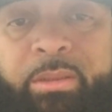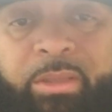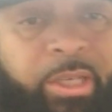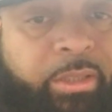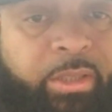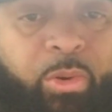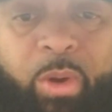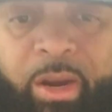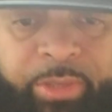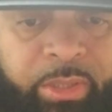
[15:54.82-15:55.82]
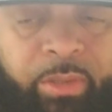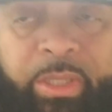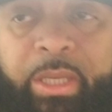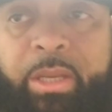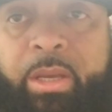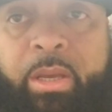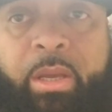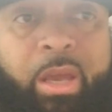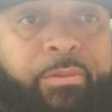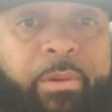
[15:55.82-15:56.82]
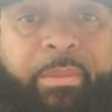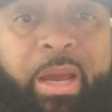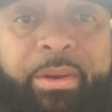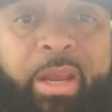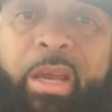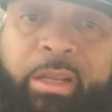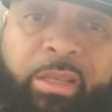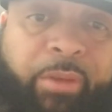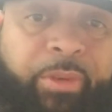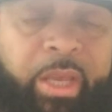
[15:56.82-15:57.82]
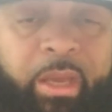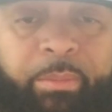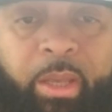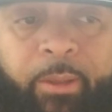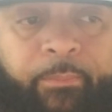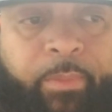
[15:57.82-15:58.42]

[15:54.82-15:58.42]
serious inquiries only. If I'm not there, to definitely hit me,